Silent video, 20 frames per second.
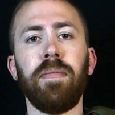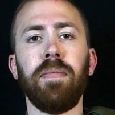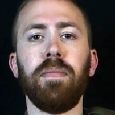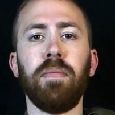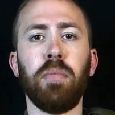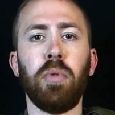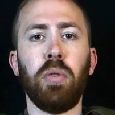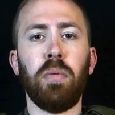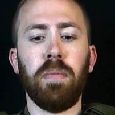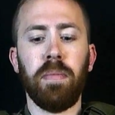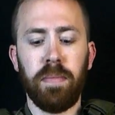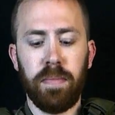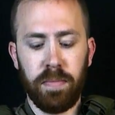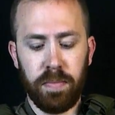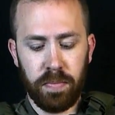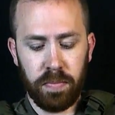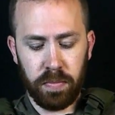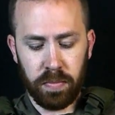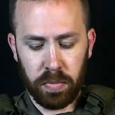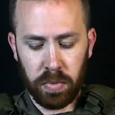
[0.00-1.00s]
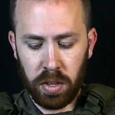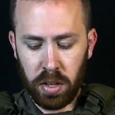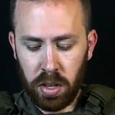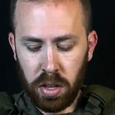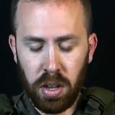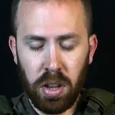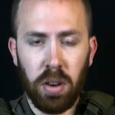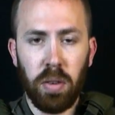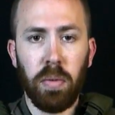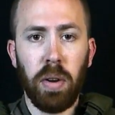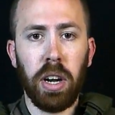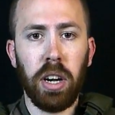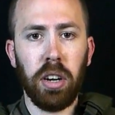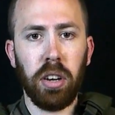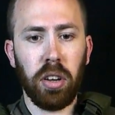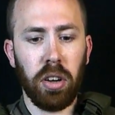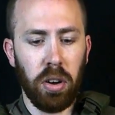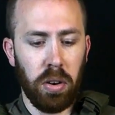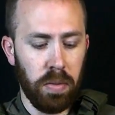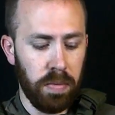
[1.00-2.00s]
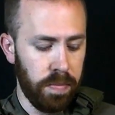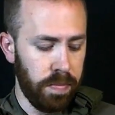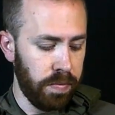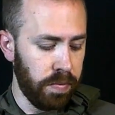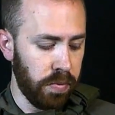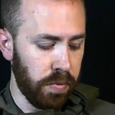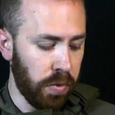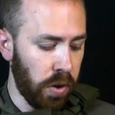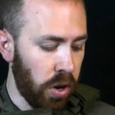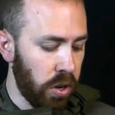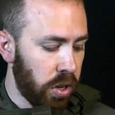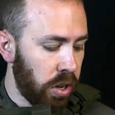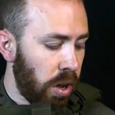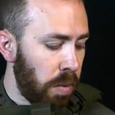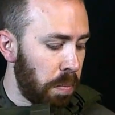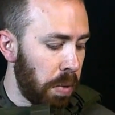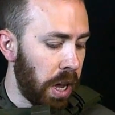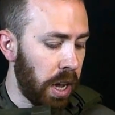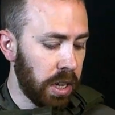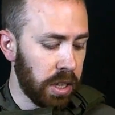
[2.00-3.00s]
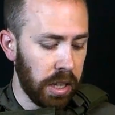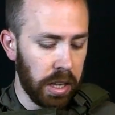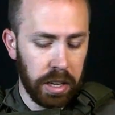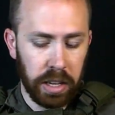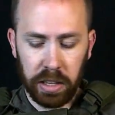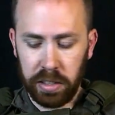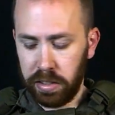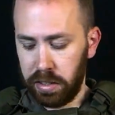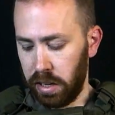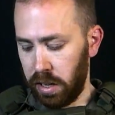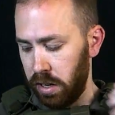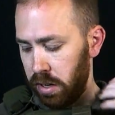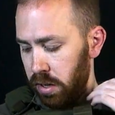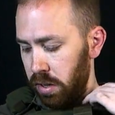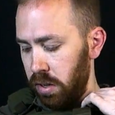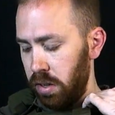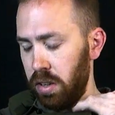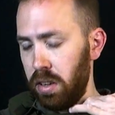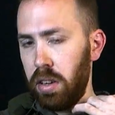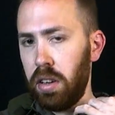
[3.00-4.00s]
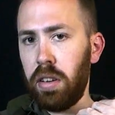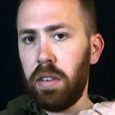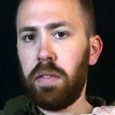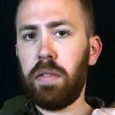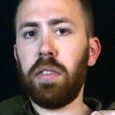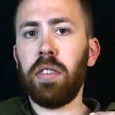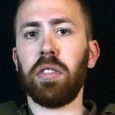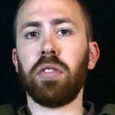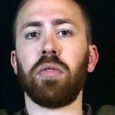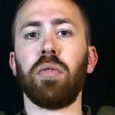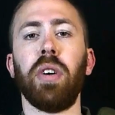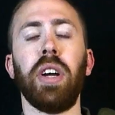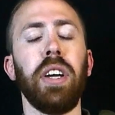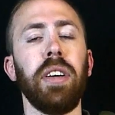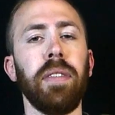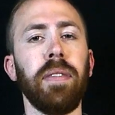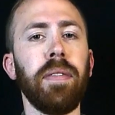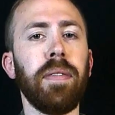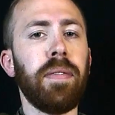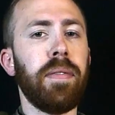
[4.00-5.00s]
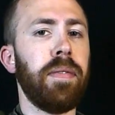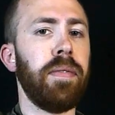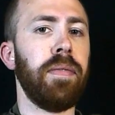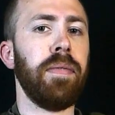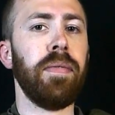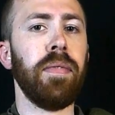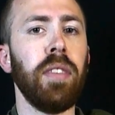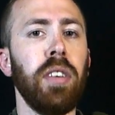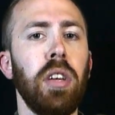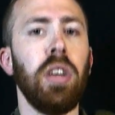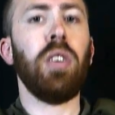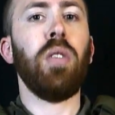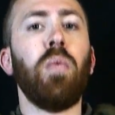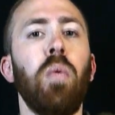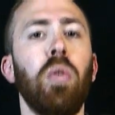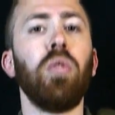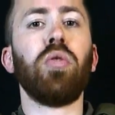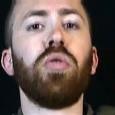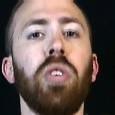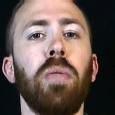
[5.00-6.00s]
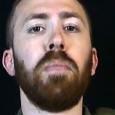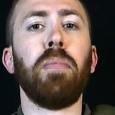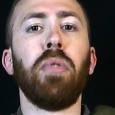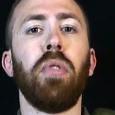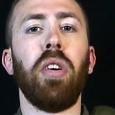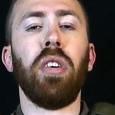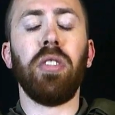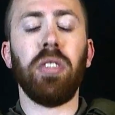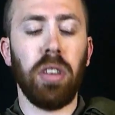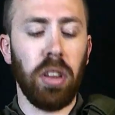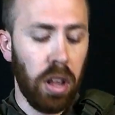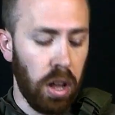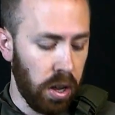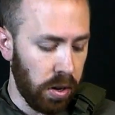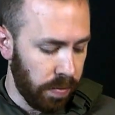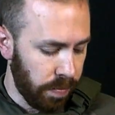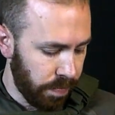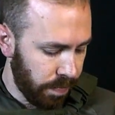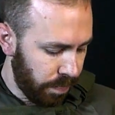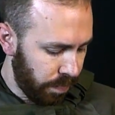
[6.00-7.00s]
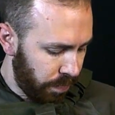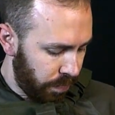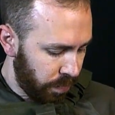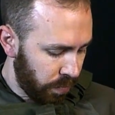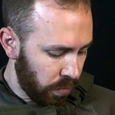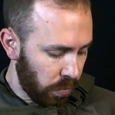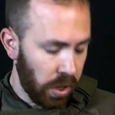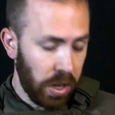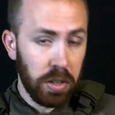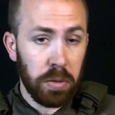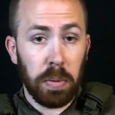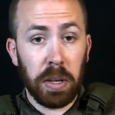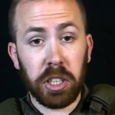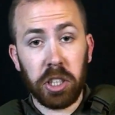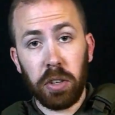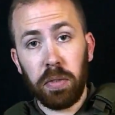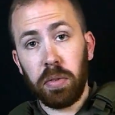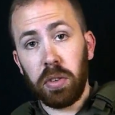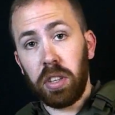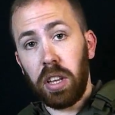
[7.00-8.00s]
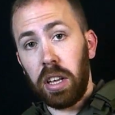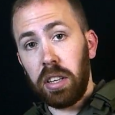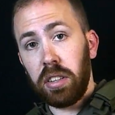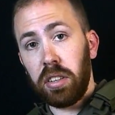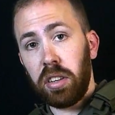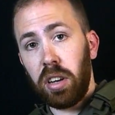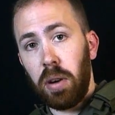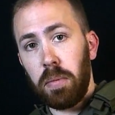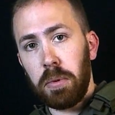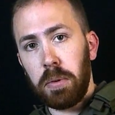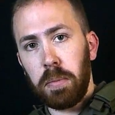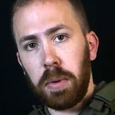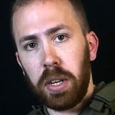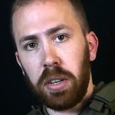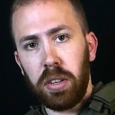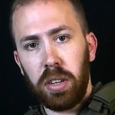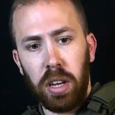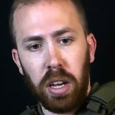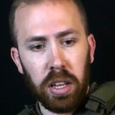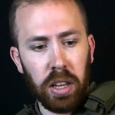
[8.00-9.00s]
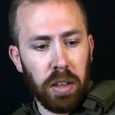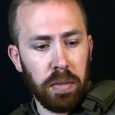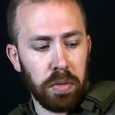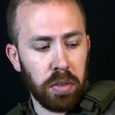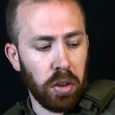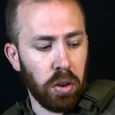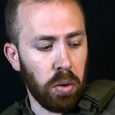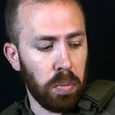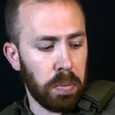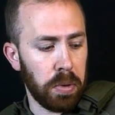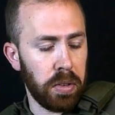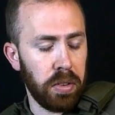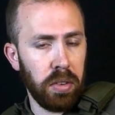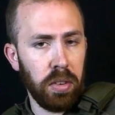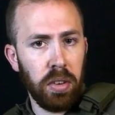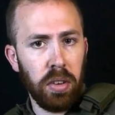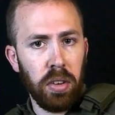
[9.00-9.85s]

Boom. Ready to go. Very compact, like I said. Feels great. Won't jump around a lot, especially if you tighten the cummerbund. I left it open